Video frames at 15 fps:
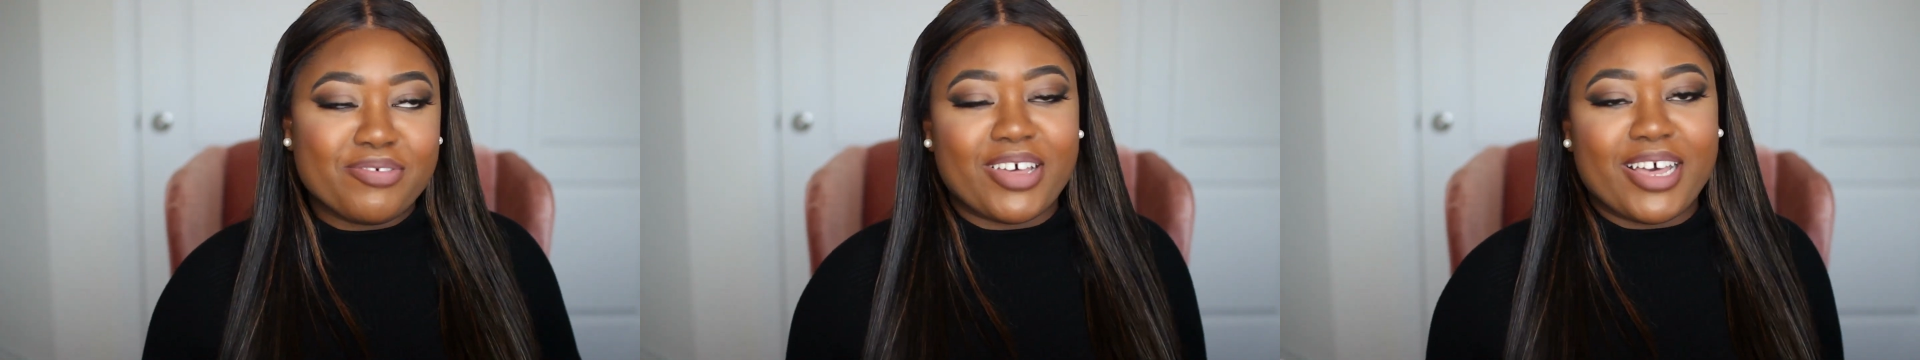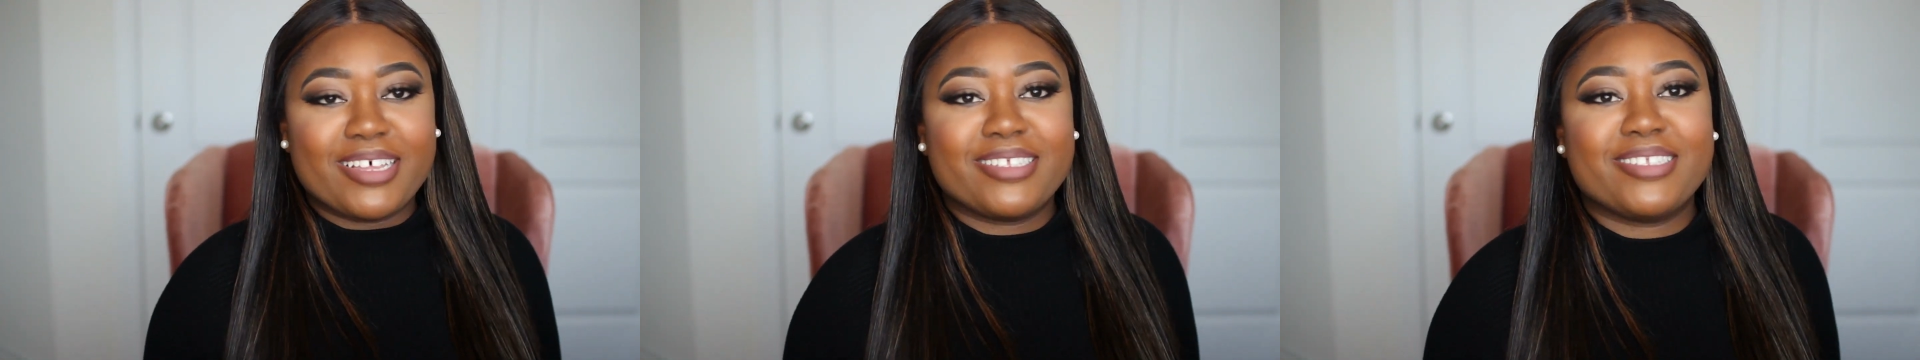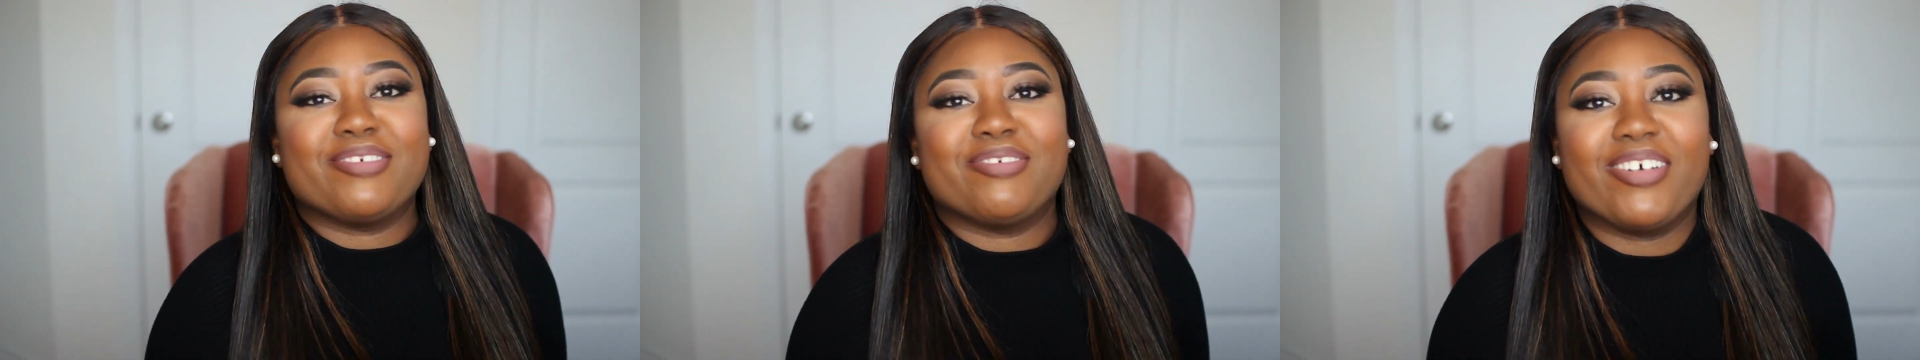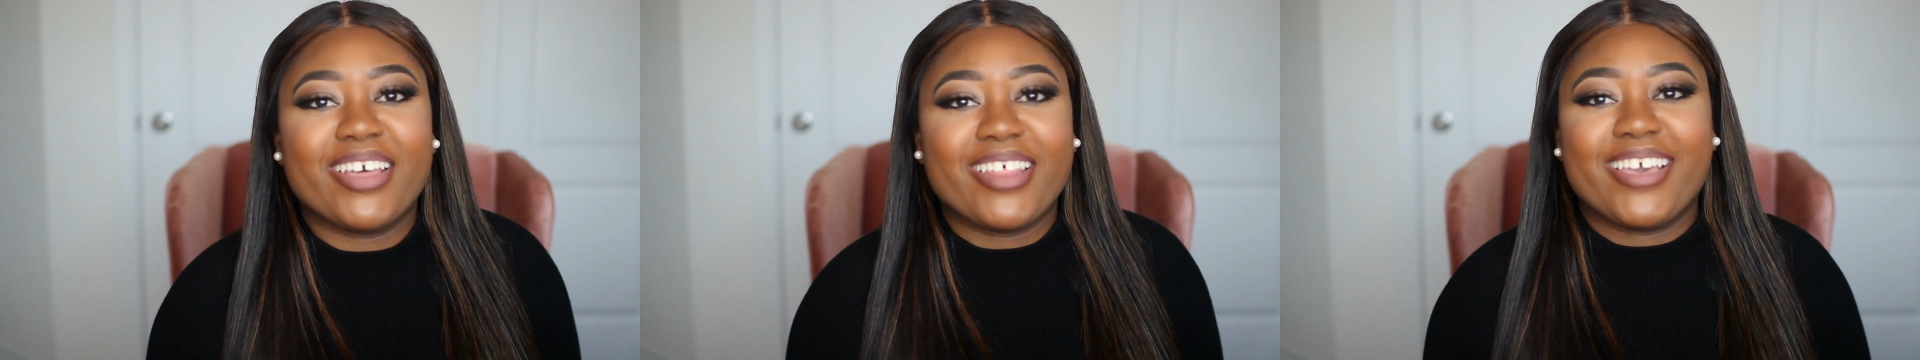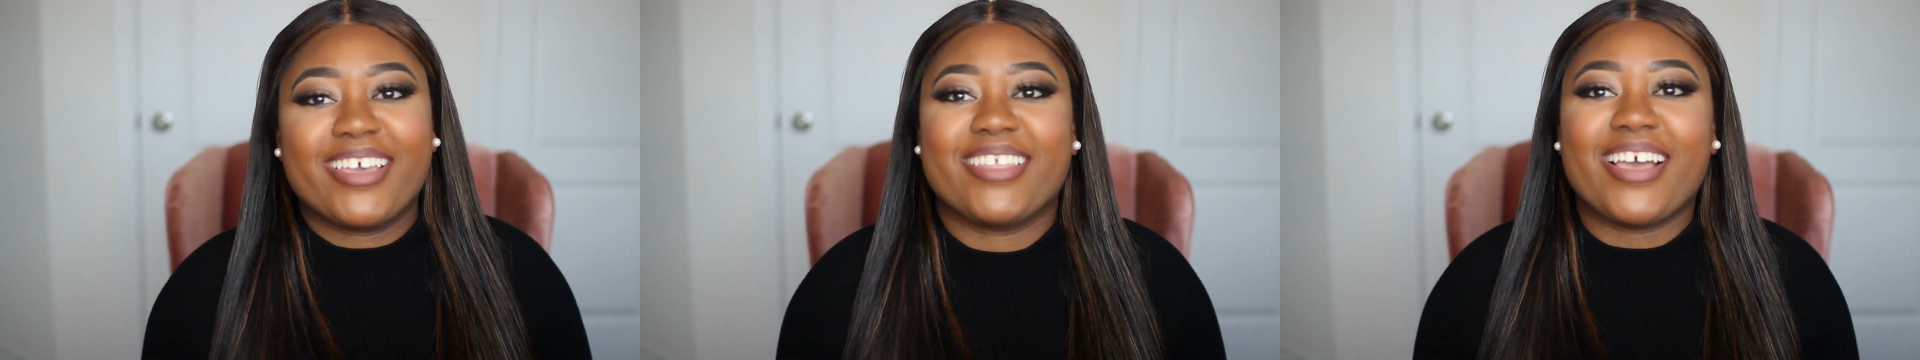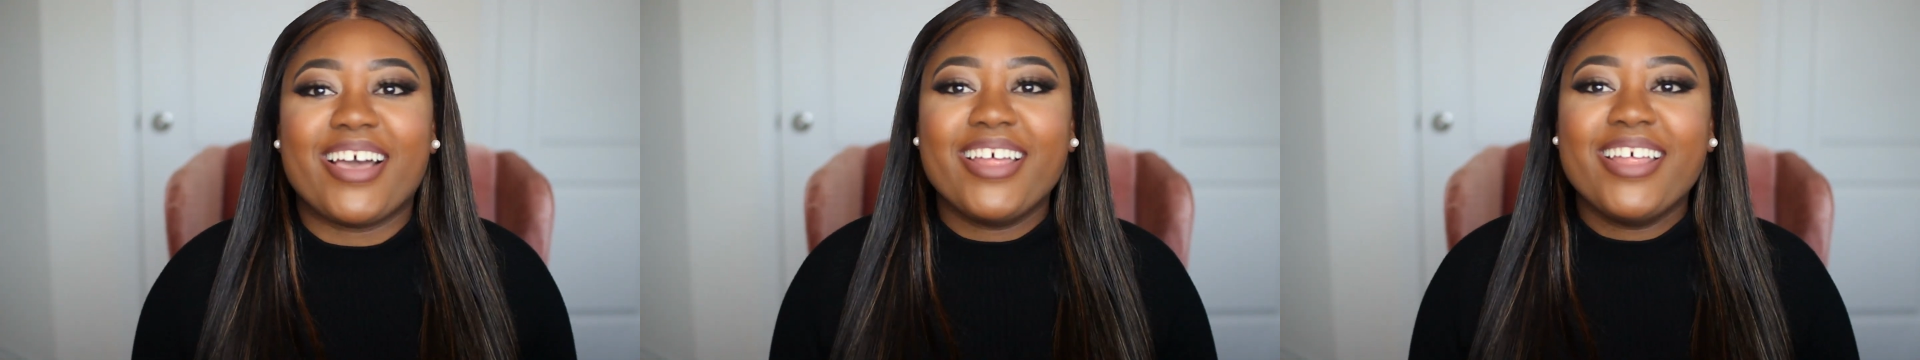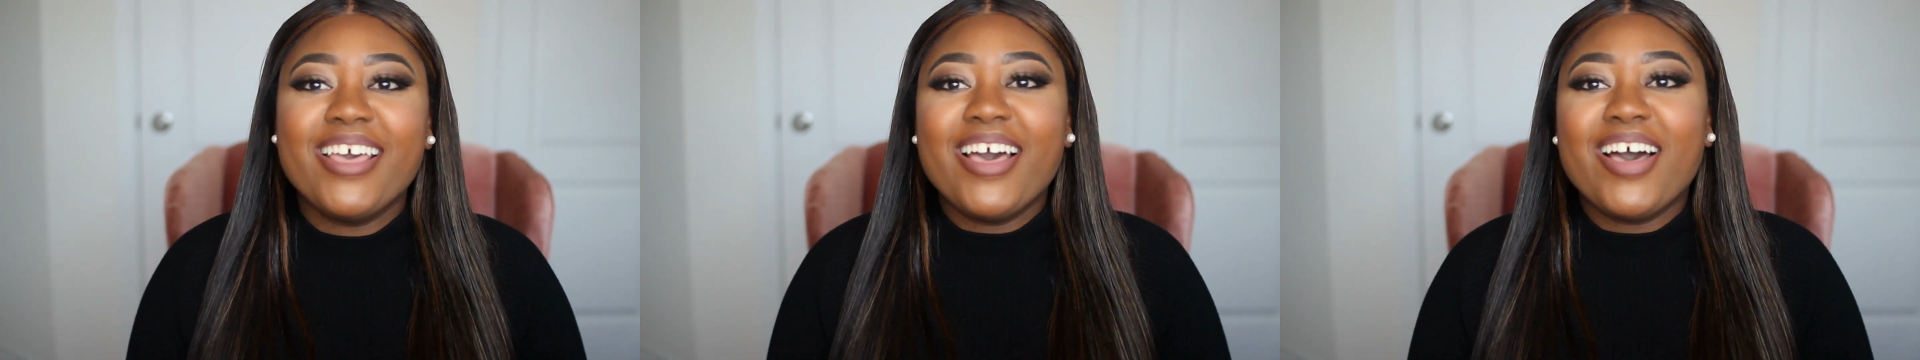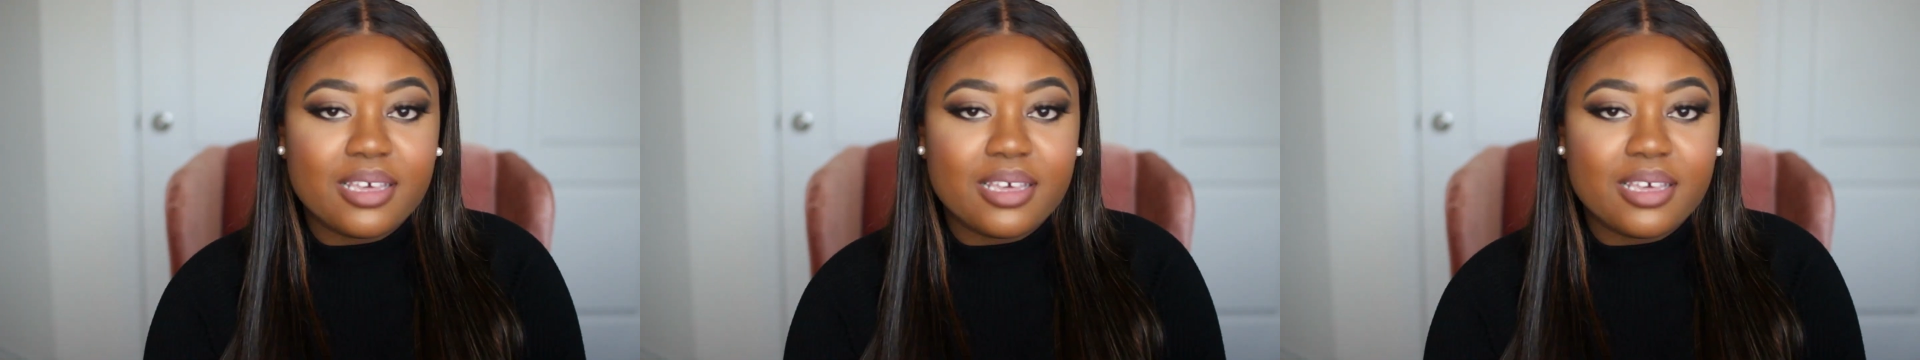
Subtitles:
fast, so I like that.